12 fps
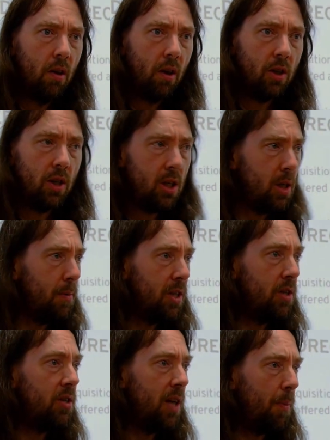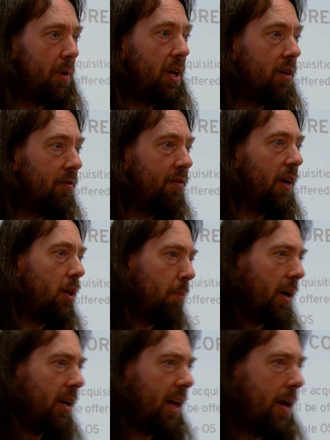because each image is separately configured
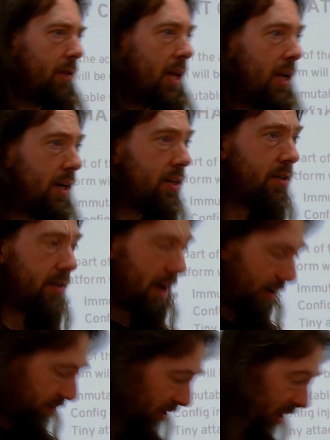by Cloud Init itself.